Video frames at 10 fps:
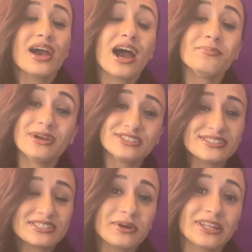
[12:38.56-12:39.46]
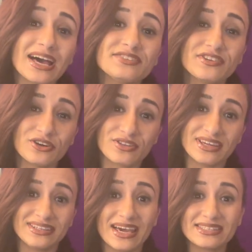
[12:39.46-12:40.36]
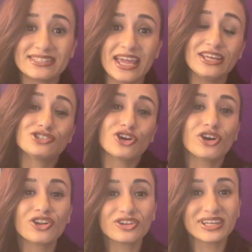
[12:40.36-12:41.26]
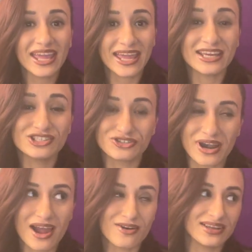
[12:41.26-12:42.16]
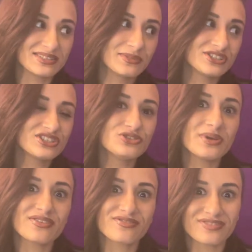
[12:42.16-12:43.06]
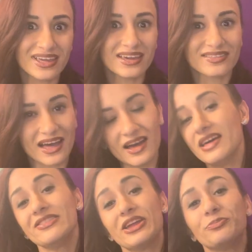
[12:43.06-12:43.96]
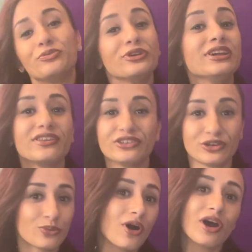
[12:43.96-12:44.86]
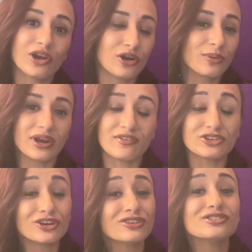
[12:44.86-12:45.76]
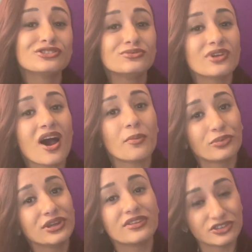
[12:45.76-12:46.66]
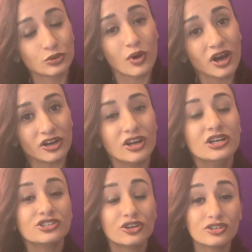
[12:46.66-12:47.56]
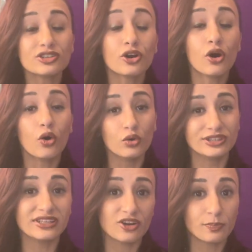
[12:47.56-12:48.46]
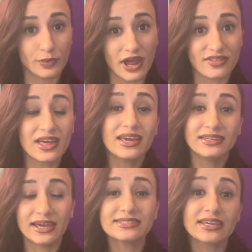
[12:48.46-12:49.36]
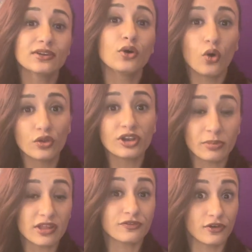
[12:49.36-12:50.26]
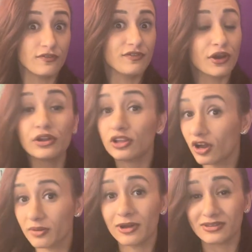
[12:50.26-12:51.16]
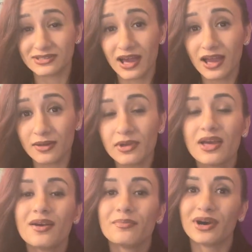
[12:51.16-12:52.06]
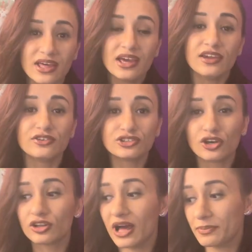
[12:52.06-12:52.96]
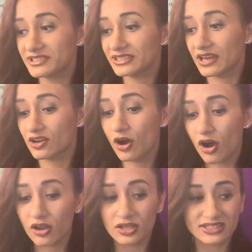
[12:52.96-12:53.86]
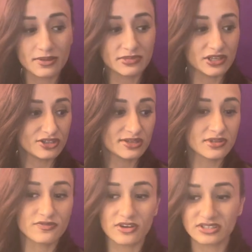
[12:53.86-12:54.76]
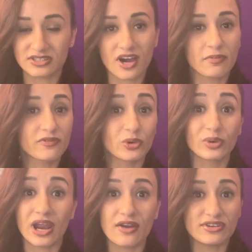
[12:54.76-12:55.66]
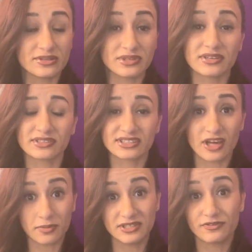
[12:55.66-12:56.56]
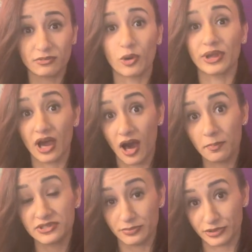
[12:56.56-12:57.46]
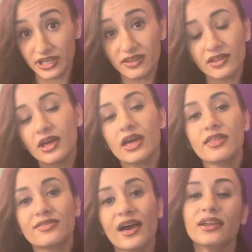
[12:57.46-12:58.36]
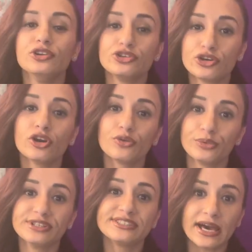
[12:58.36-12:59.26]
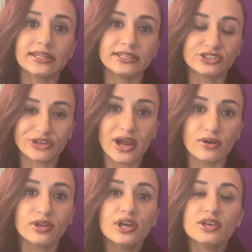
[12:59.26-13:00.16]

I mentioned this in my last video that yes, a turtle can drown. As much as you may think that they breathe underwater or whatever, turtles do not breathe underwater. Turtles are holding their breath. Yes, they can hold their breath for a very long amount of time, but if your turtle happens to get caught on something or something falls on top of it or whatever, something stops it from going up to breathe, then your turtle will sadly drown.